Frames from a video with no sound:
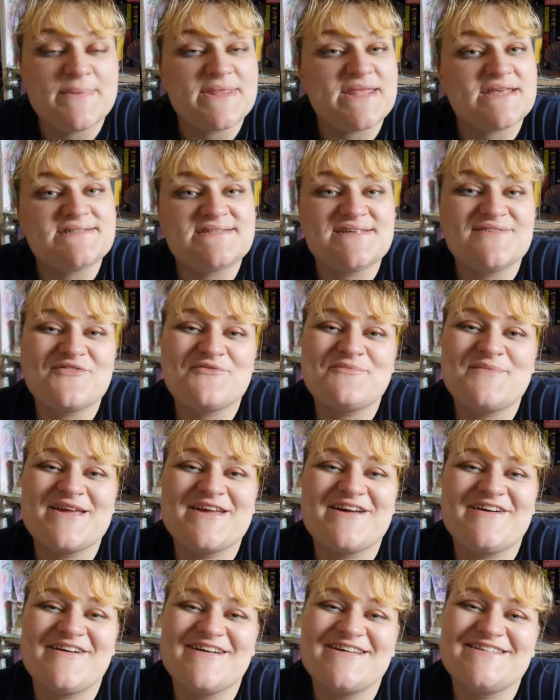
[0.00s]
But that's it from
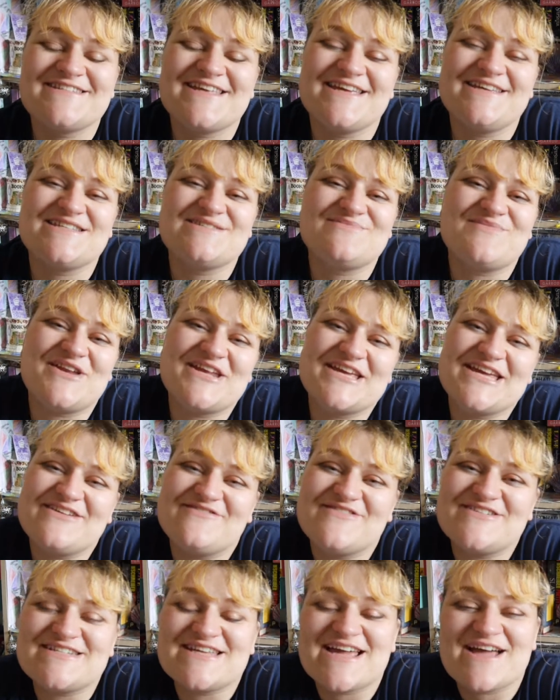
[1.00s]
me guys. Keep smiling,
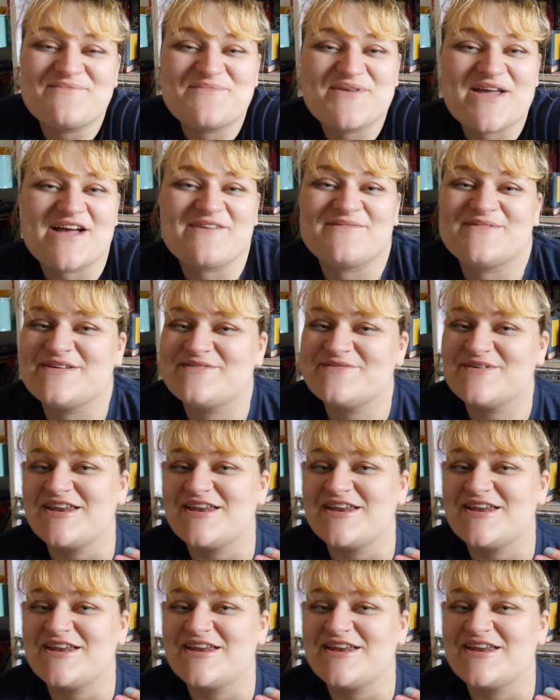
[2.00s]
keep reading and be happy.